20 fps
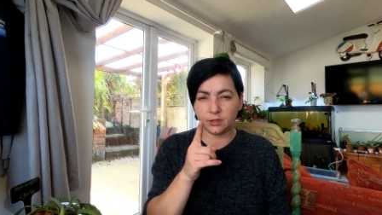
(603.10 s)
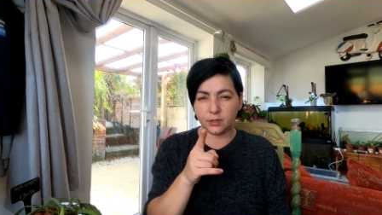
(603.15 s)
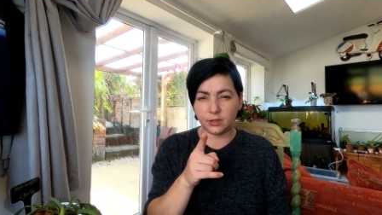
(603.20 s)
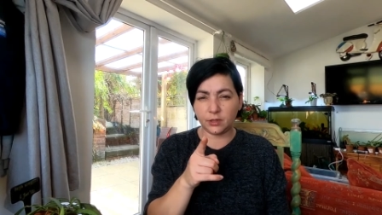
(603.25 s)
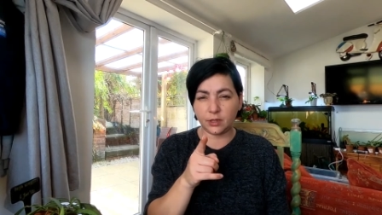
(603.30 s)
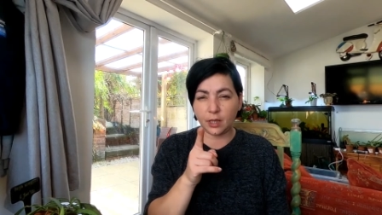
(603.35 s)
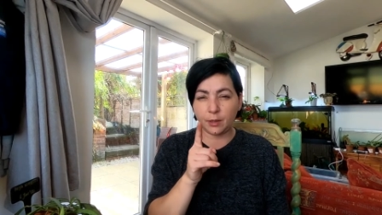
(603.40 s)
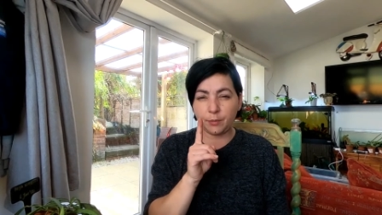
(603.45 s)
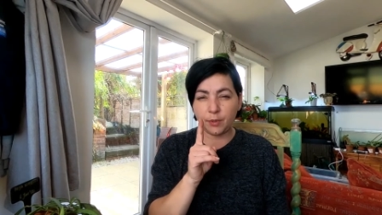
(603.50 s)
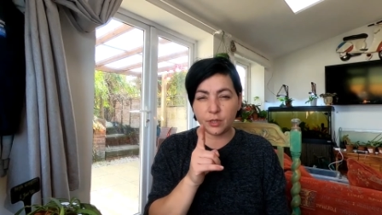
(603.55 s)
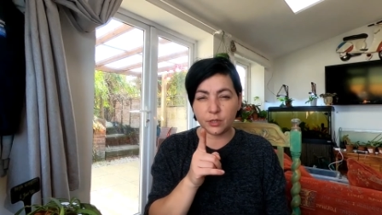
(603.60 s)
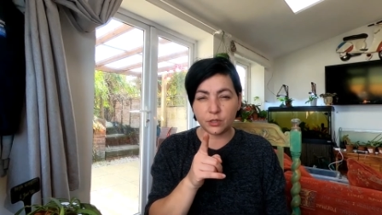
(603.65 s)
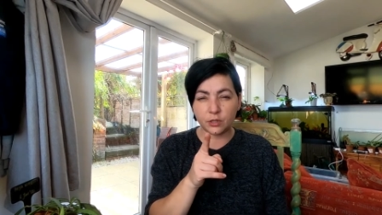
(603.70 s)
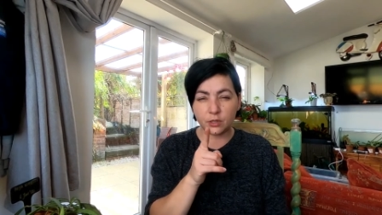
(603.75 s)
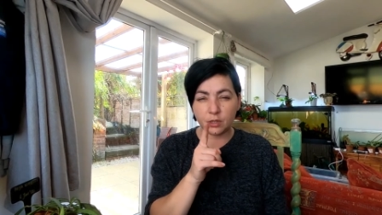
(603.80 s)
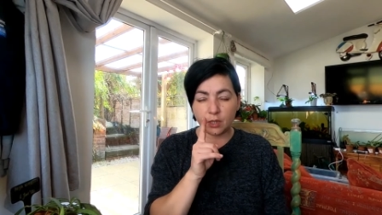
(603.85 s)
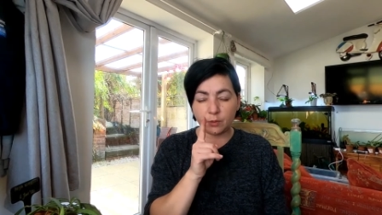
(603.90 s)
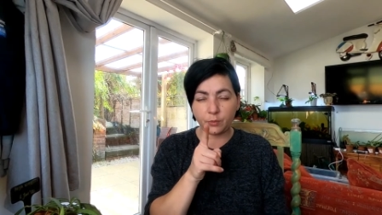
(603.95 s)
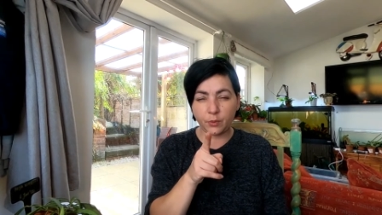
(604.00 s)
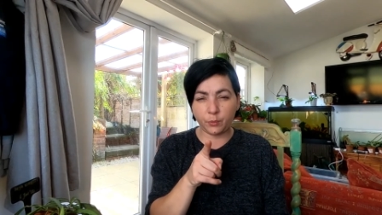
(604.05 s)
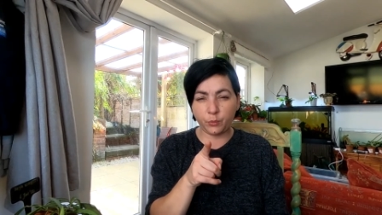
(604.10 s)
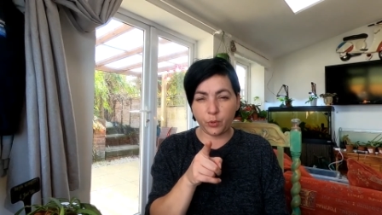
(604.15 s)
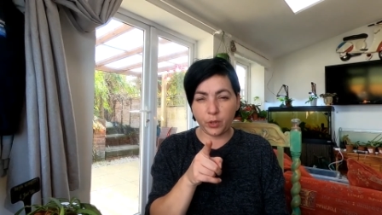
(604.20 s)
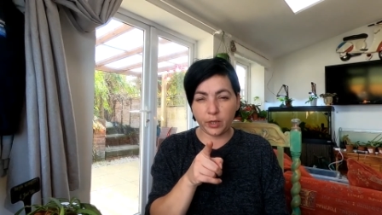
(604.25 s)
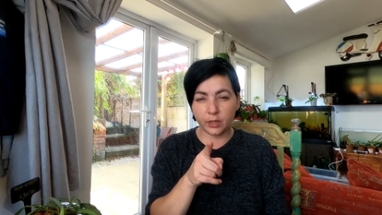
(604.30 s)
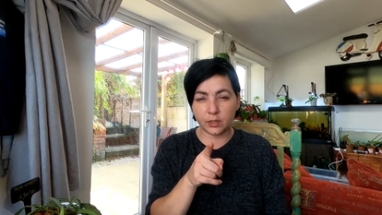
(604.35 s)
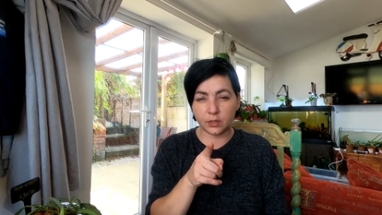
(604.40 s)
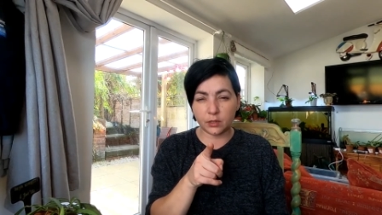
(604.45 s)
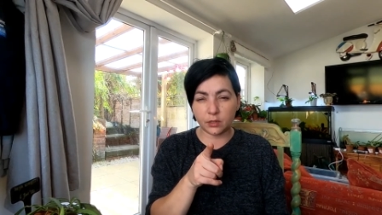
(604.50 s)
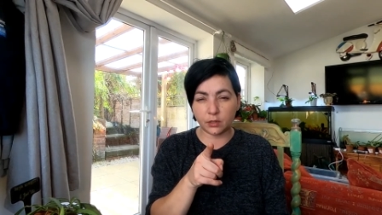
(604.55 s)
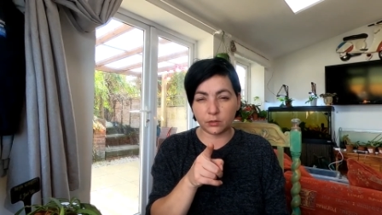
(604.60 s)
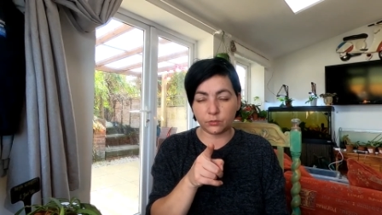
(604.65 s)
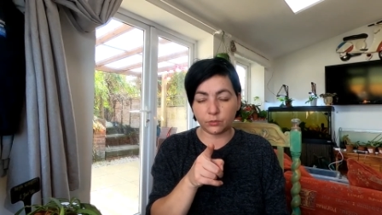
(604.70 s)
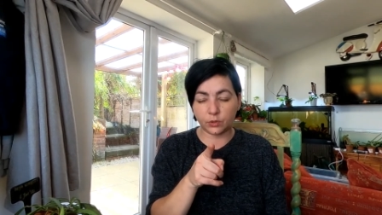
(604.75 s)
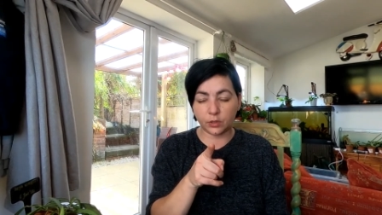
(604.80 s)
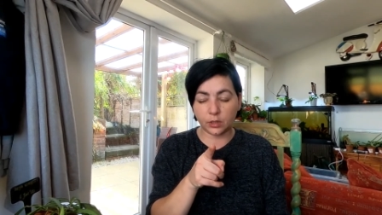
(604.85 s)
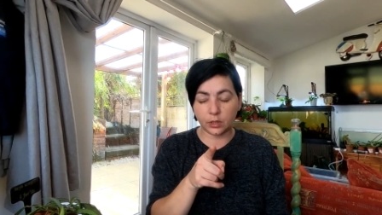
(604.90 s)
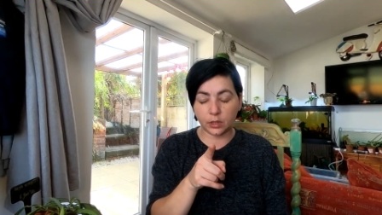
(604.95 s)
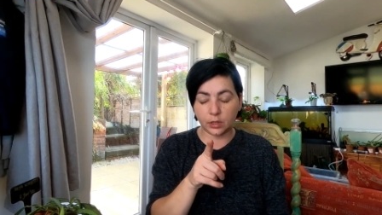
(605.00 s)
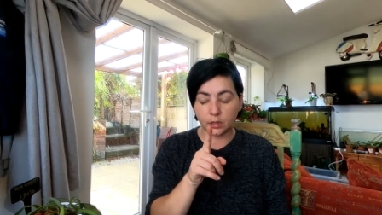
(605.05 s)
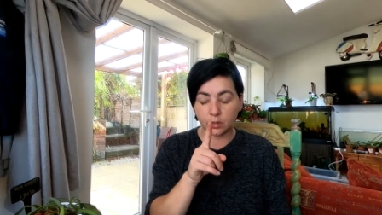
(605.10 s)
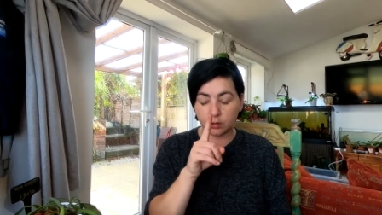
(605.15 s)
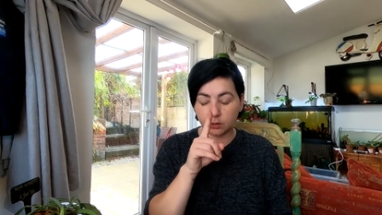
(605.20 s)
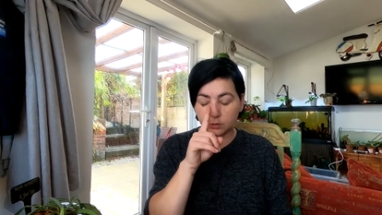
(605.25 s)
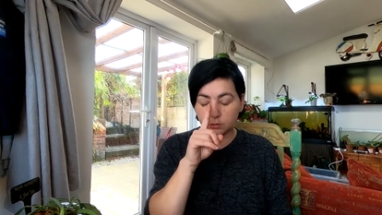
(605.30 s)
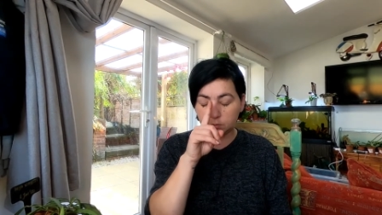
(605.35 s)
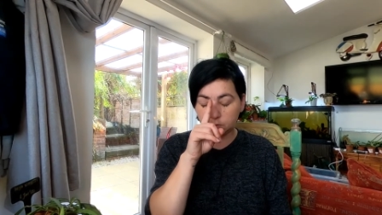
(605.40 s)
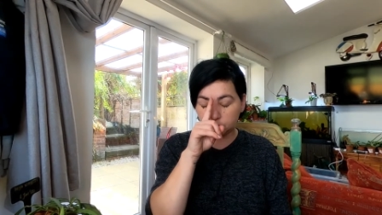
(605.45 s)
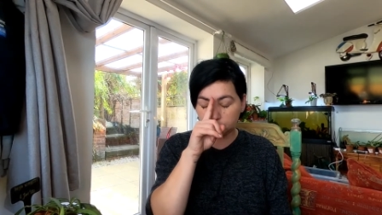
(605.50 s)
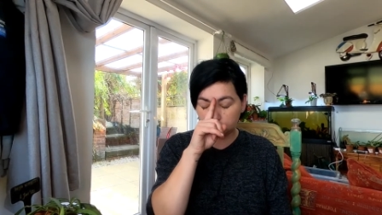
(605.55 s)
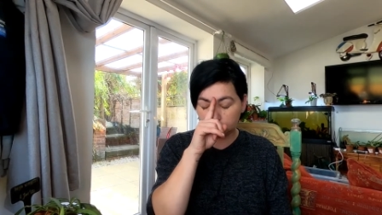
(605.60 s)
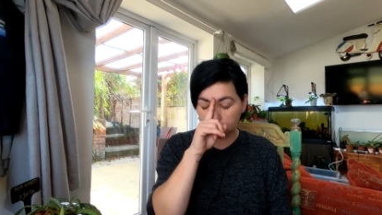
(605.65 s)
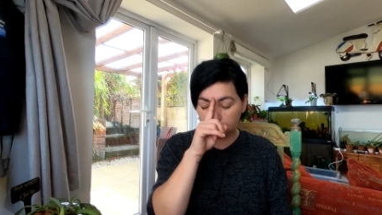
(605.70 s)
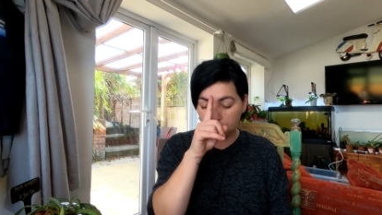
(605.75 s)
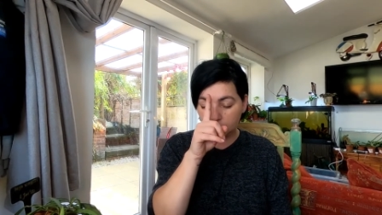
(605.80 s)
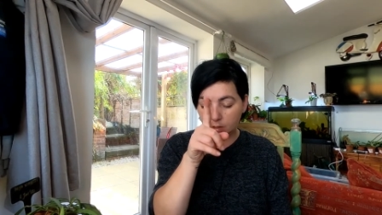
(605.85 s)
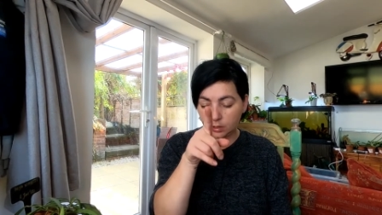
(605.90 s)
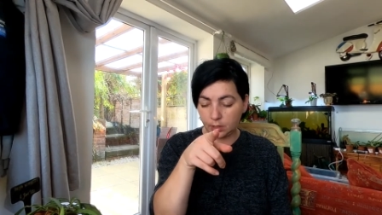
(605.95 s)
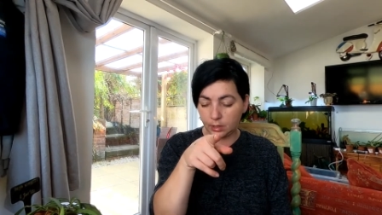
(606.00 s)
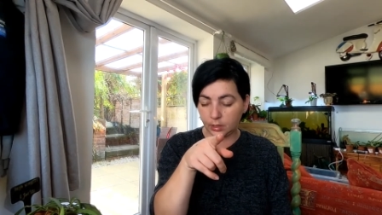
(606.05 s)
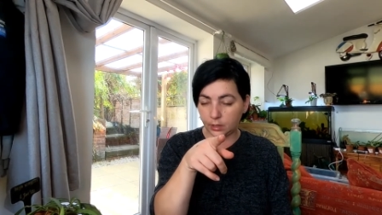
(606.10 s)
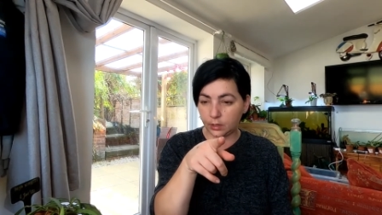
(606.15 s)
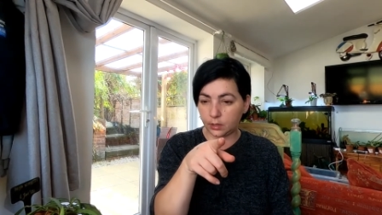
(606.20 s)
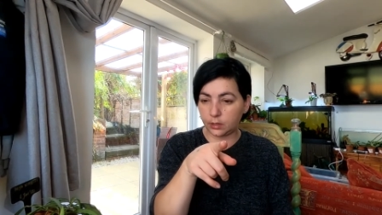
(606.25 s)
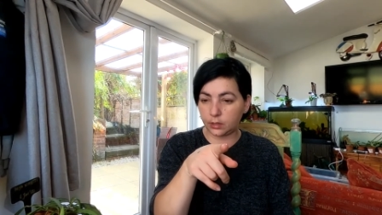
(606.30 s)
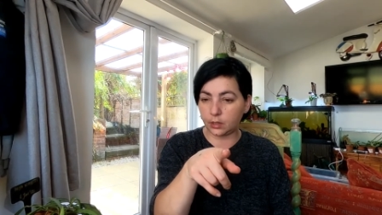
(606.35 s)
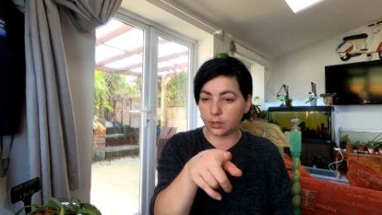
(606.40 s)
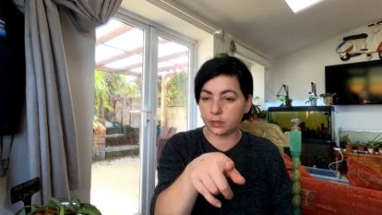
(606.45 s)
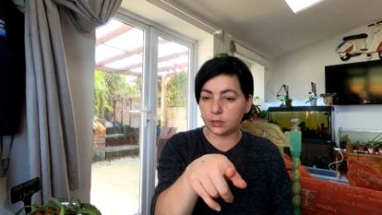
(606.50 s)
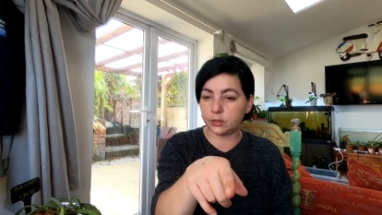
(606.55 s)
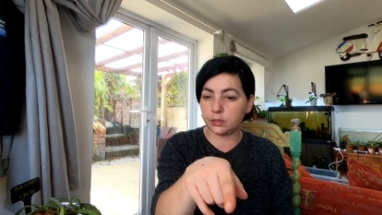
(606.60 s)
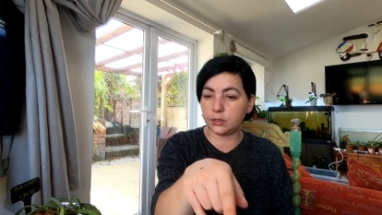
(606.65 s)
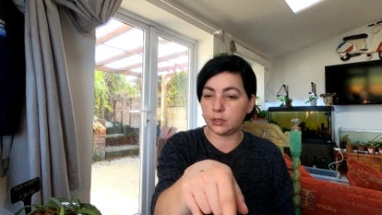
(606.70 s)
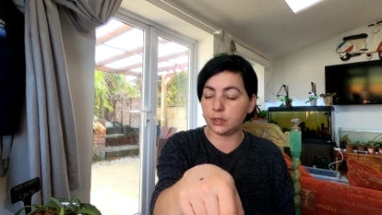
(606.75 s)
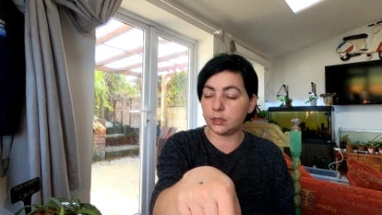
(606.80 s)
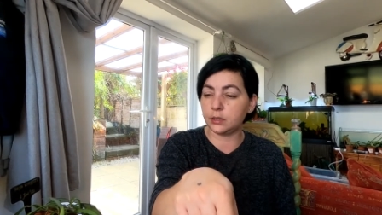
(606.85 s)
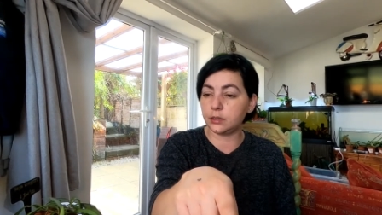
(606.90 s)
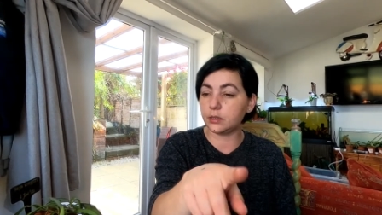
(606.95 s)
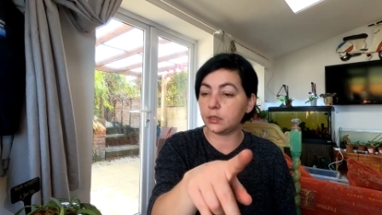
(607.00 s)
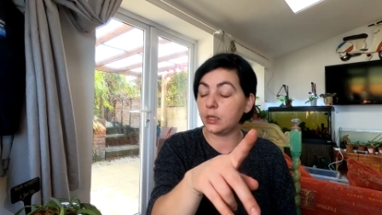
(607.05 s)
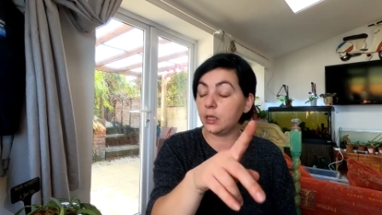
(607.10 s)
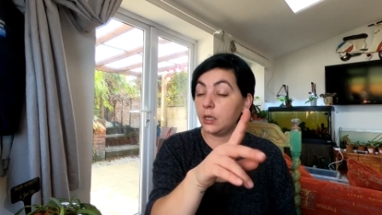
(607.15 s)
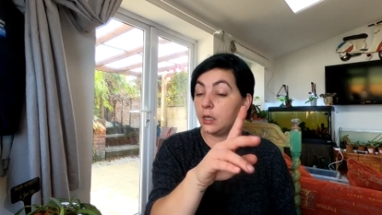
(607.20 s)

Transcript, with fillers: Did I mention that my brain is not working? I think I did.